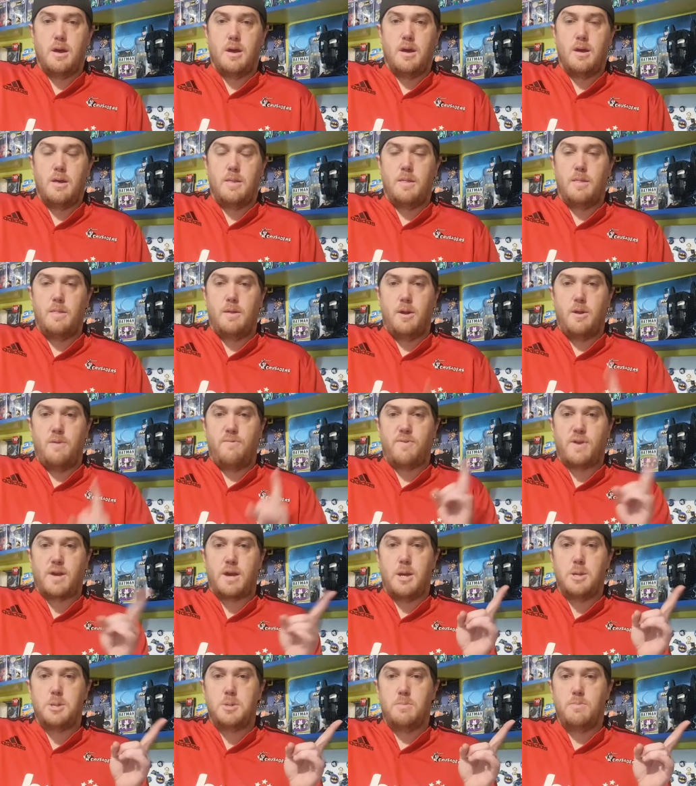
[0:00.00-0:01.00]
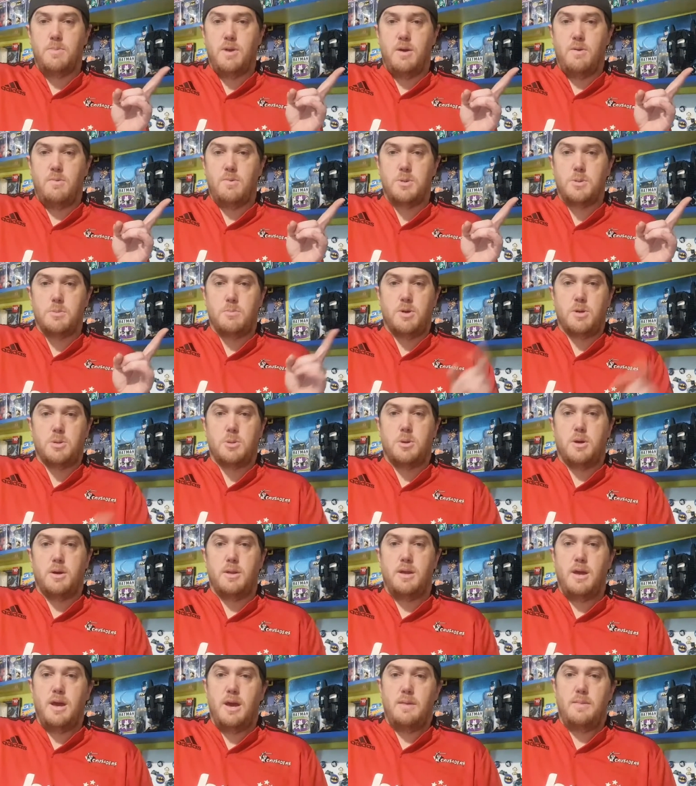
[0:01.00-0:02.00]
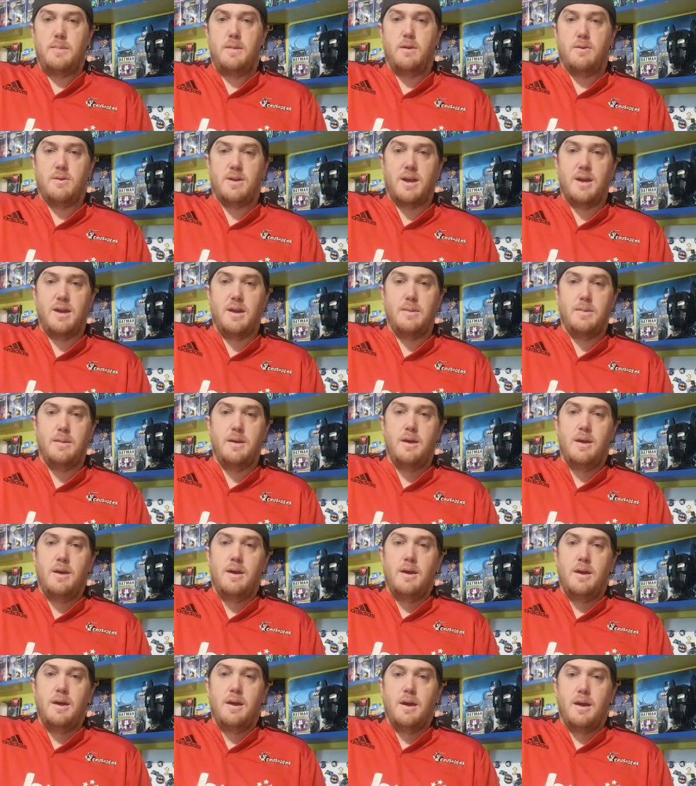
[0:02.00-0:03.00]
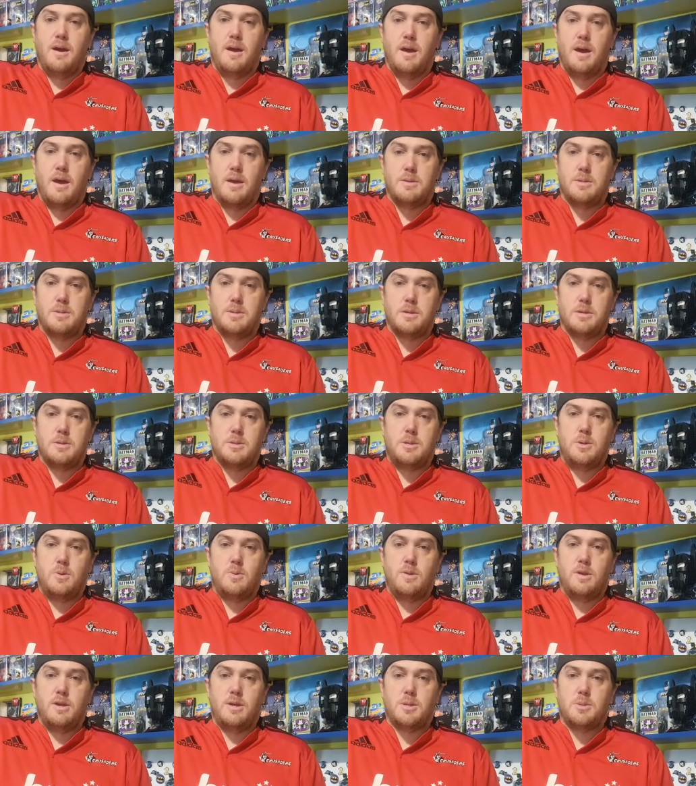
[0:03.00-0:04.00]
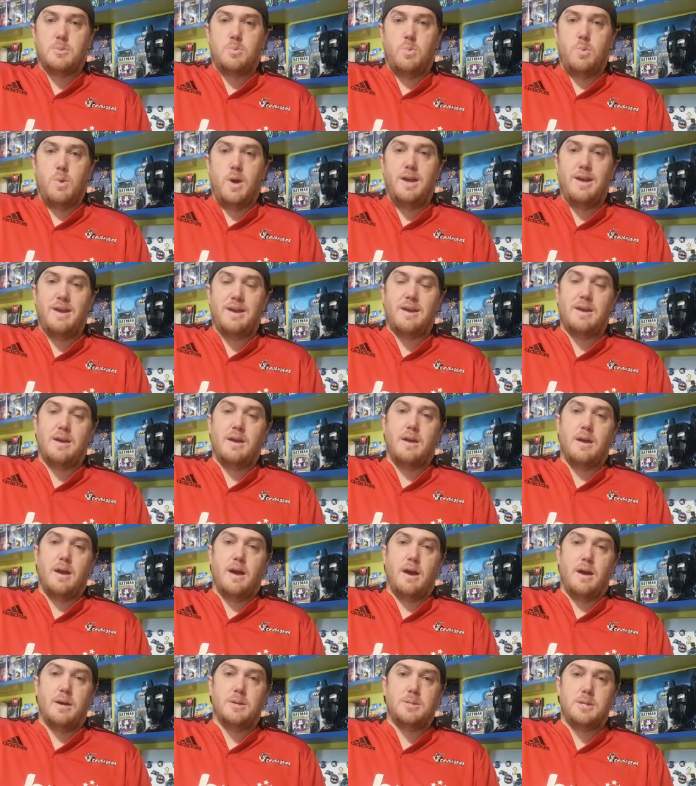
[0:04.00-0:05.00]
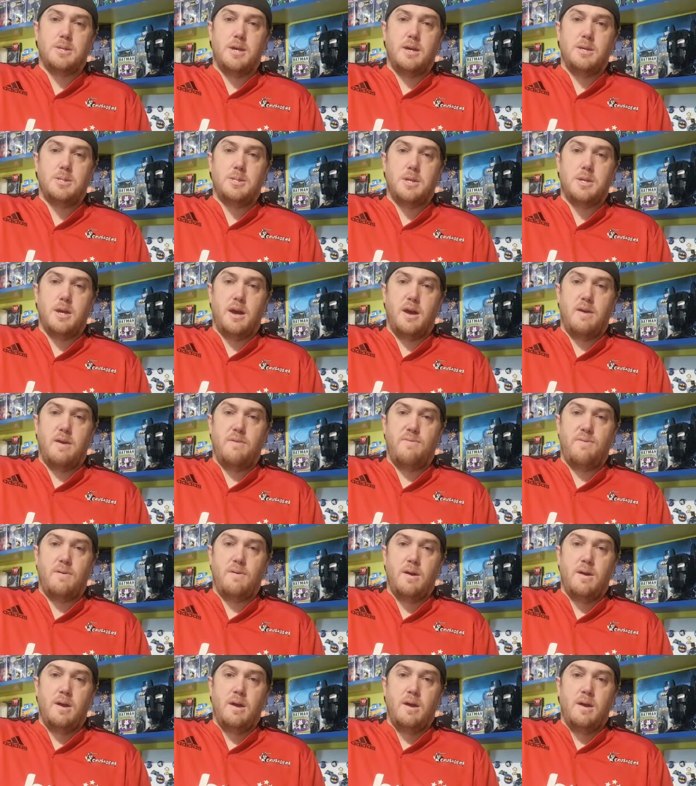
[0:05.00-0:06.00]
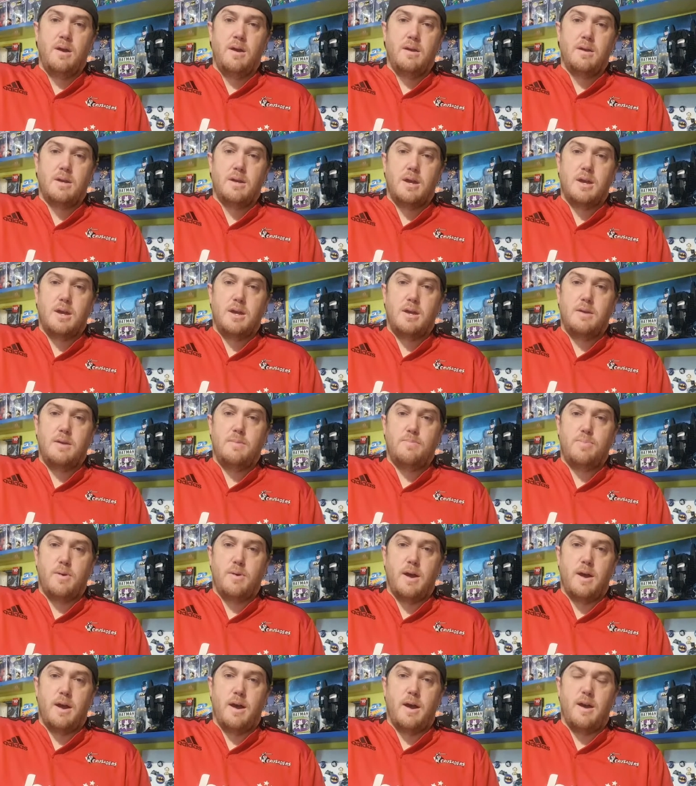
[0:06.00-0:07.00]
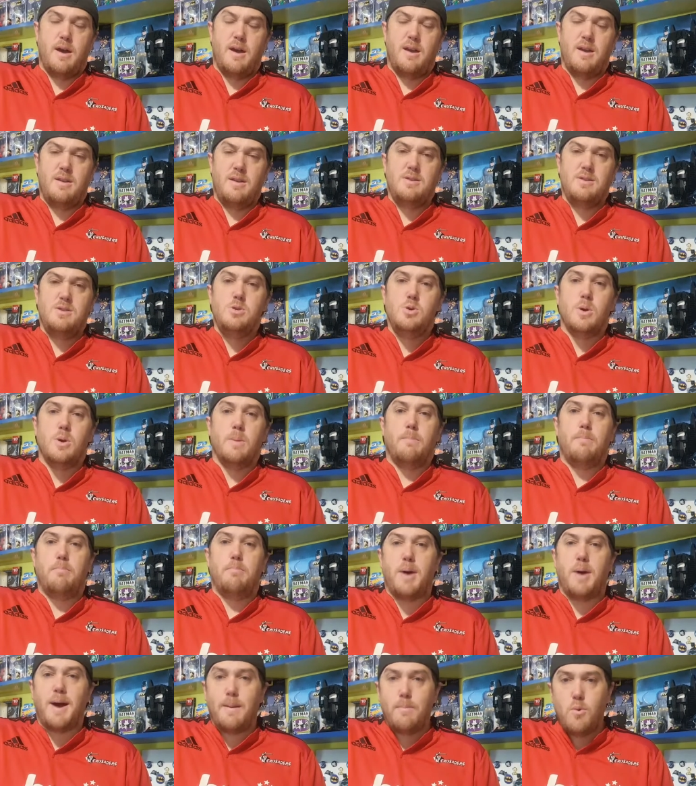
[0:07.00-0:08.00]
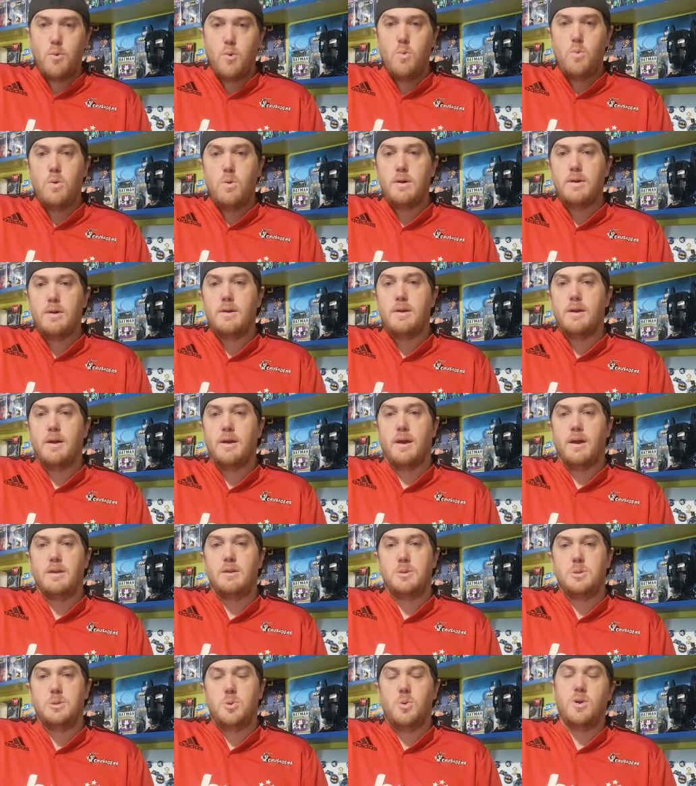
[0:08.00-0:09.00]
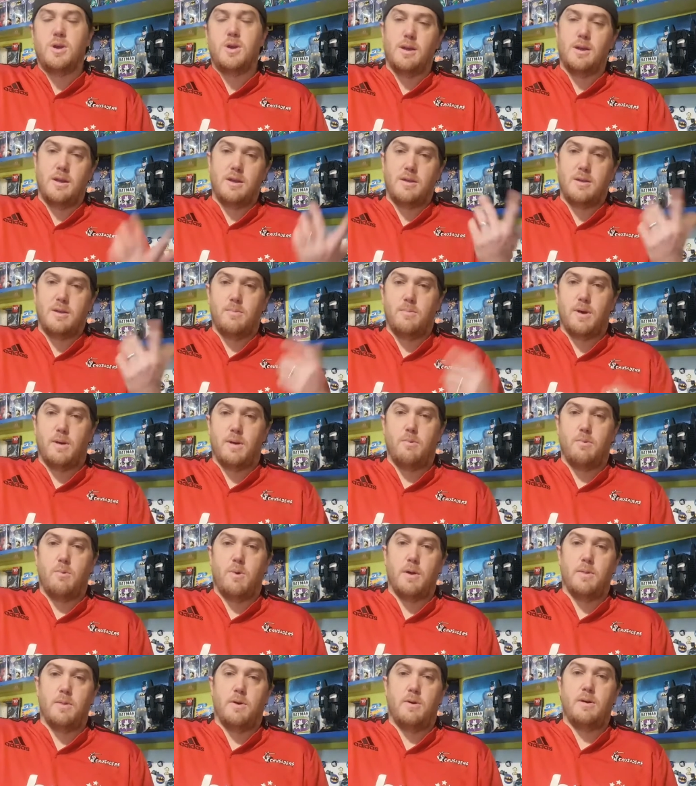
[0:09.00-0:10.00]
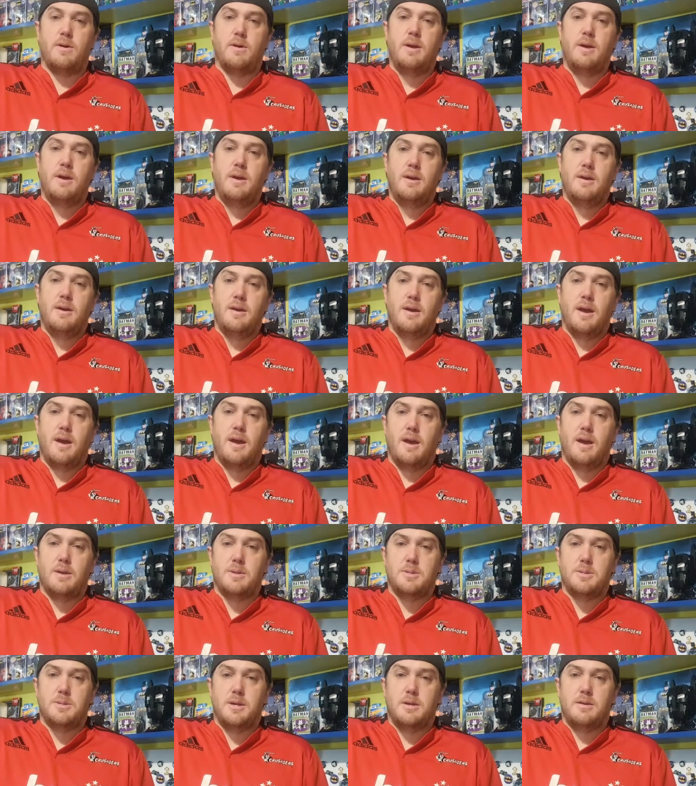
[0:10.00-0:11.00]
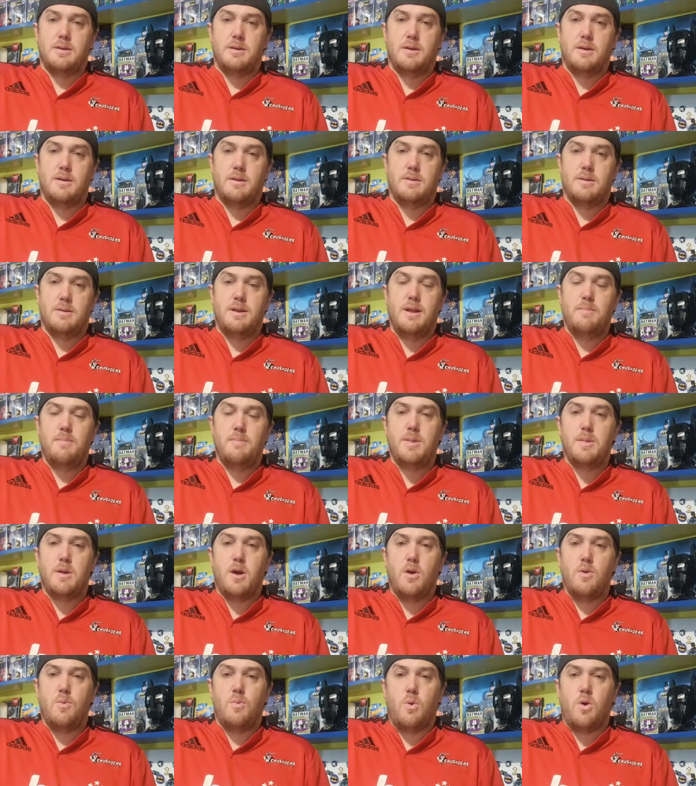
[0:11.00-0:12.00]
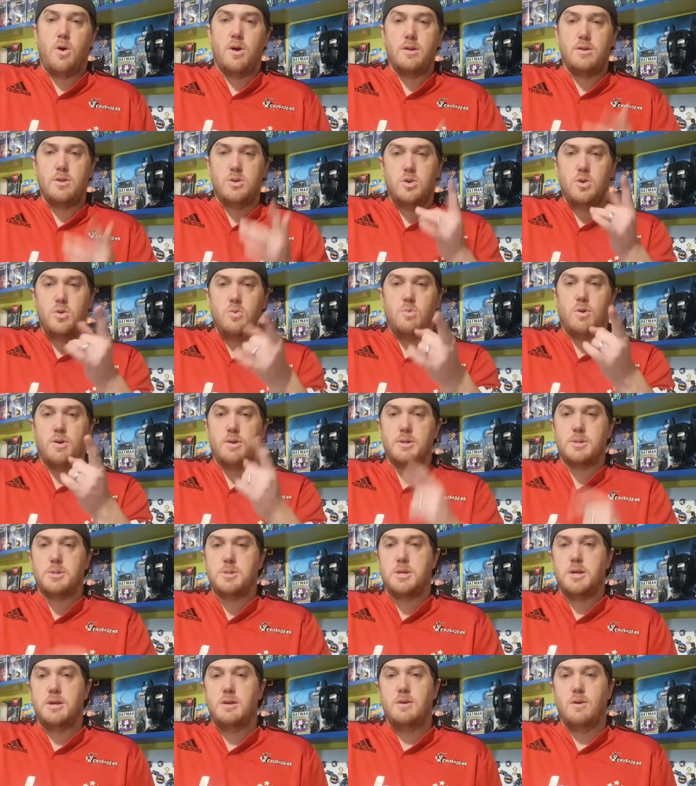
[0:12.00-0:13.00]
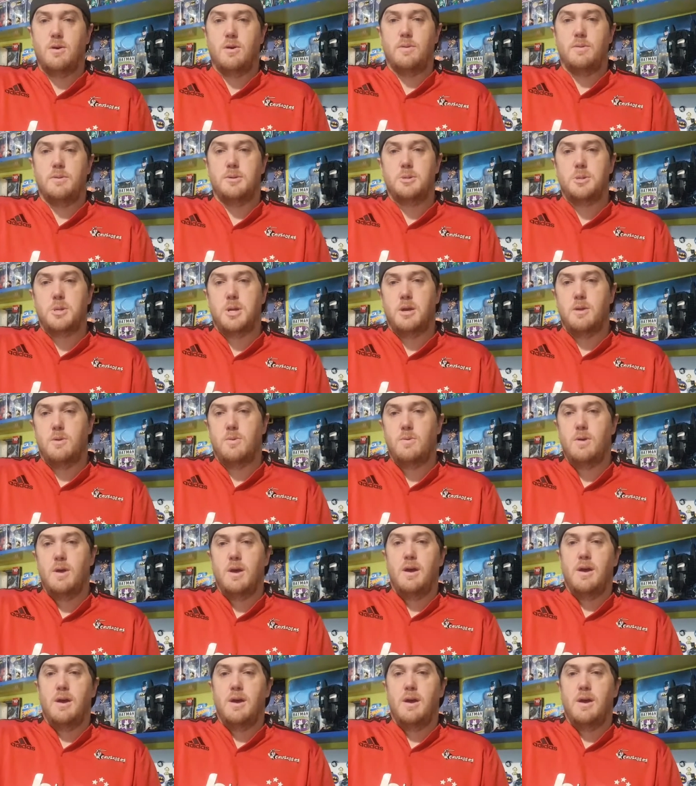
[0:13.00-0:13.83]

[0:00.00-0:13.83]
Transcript: hit the notification bell, which I might try and add there again. And until next week, stay safe, keep in your bubble, your toy collecting bubble, why not? And let me know what you want to see on this channel,